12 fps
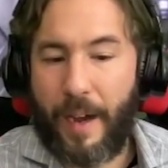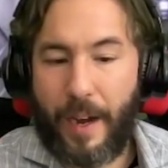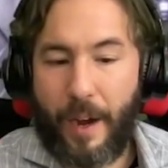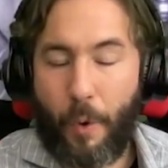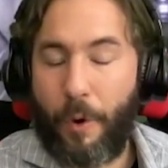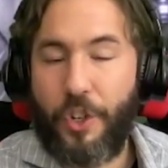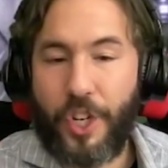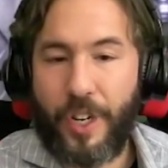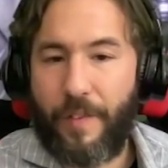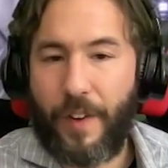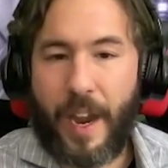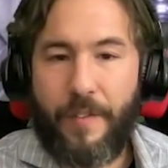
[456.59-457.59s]
origin
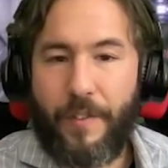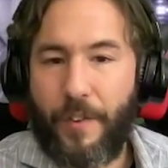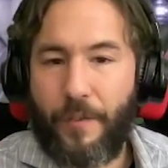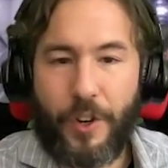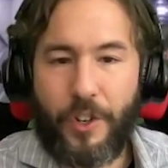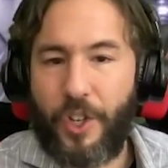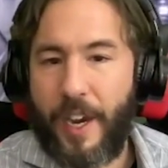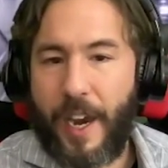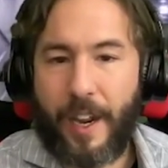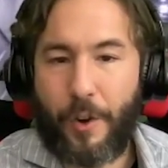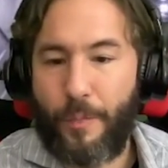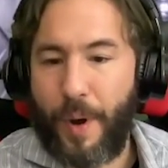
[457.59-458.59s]
of life, different
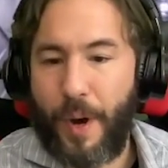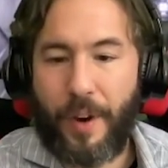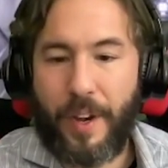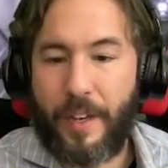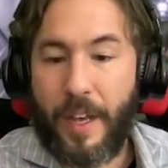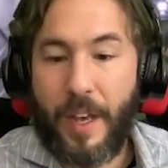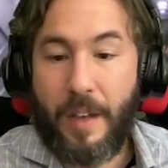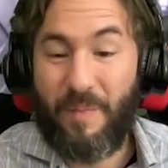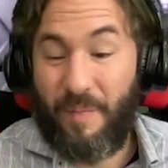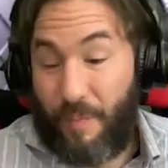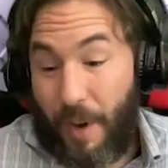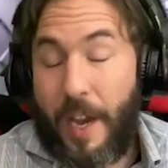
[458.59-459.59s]
genetic component.
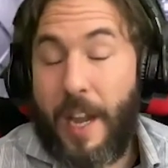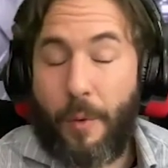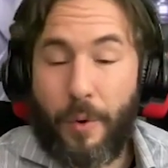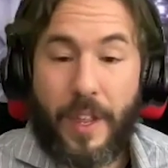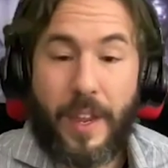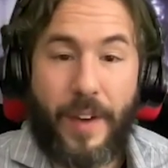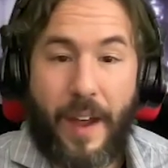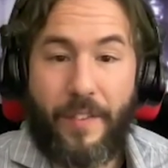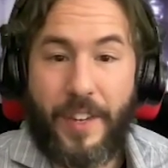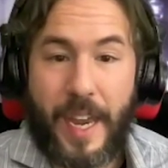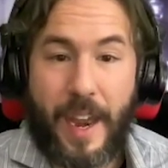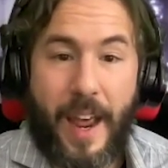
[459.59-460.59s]
Heck, where they even have
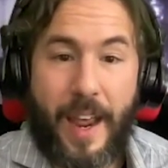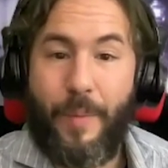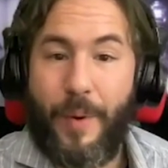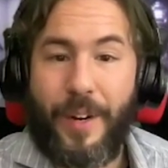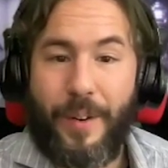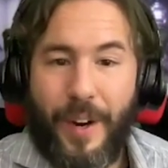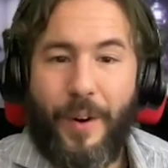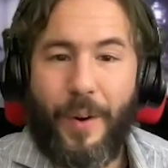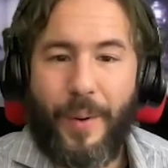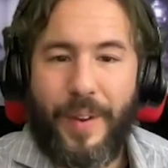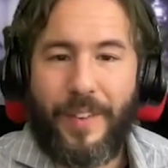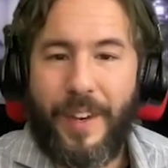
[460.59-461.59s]
DNA, we don't
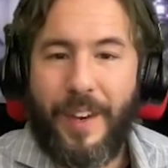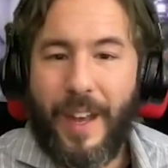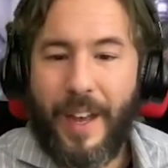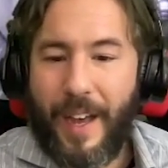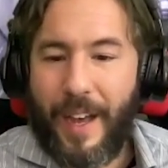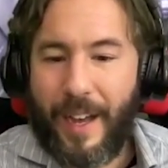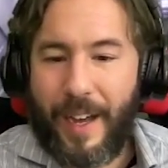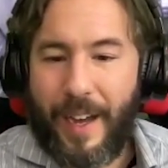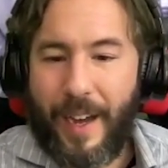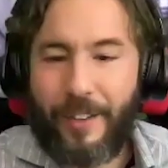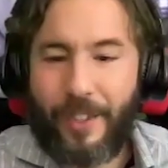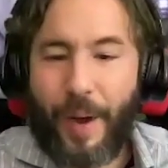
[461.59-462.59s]
know even.
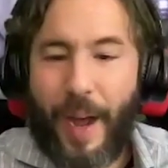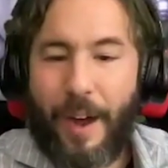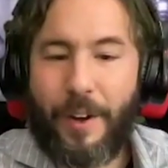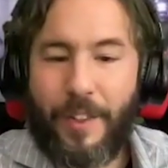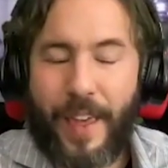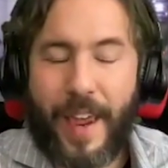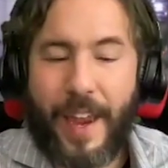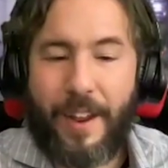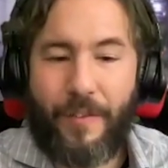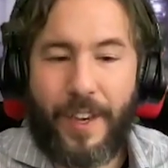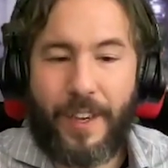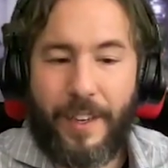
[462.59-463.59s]
So how do they
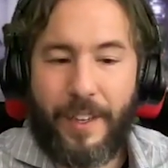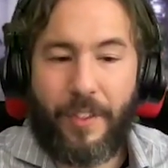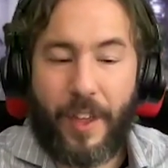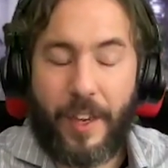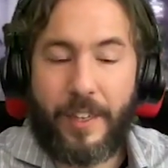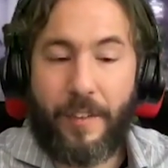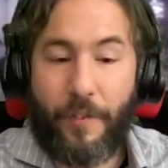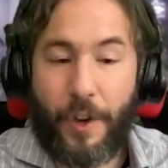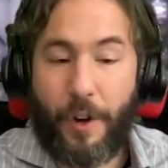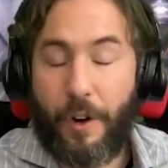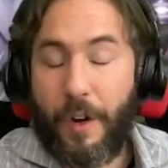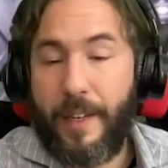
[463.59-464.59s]
fit into things? If
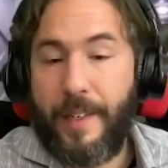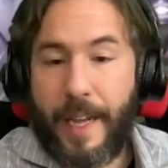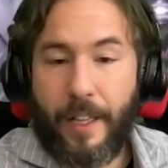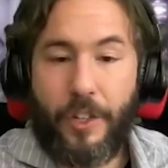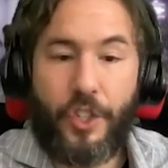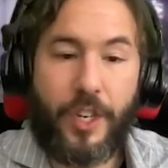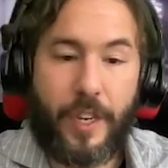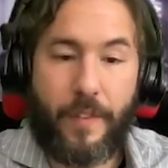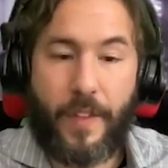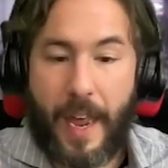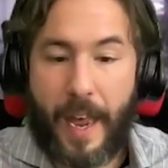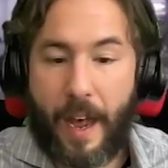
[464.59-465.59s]
they're intelligent, if
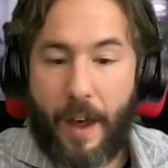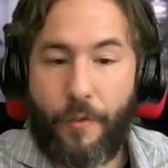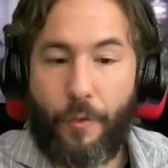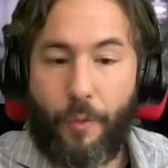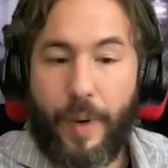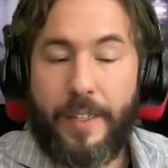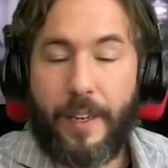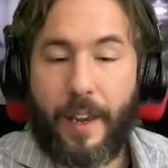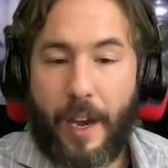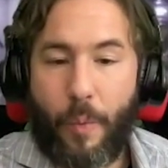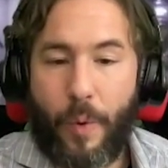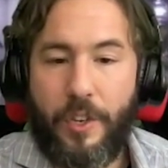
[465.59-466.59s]
they have reason
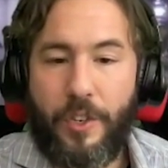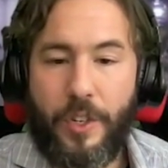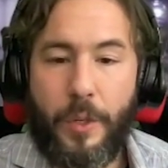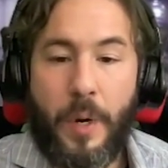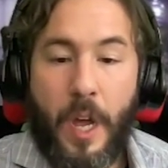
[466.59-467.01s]
like we do,